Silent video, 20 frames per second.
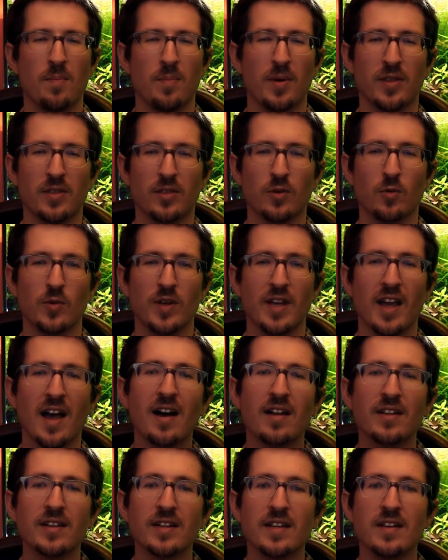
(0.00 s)
But the
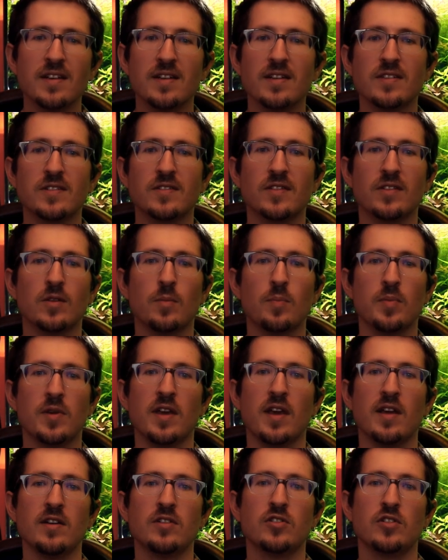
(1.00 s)
reality is that the
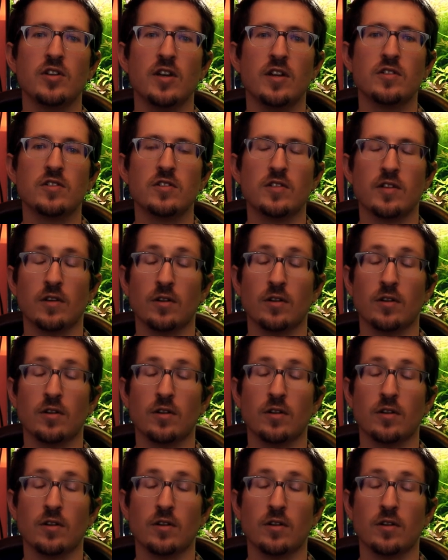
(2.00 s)
pH changes